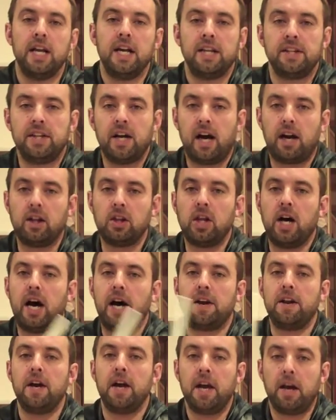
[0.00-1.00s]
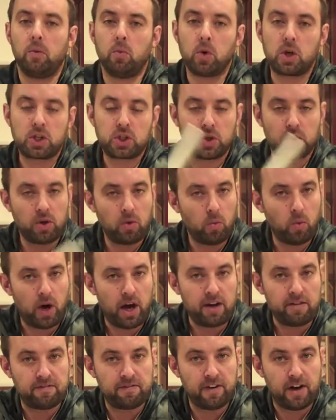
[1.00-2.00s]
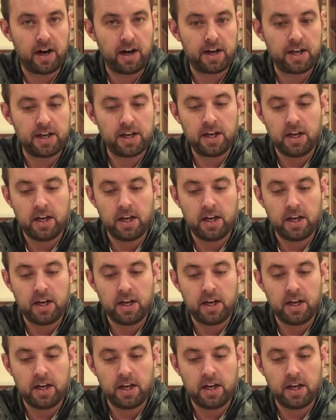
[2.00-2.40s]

Not a lot. It works on the Wi-Fi,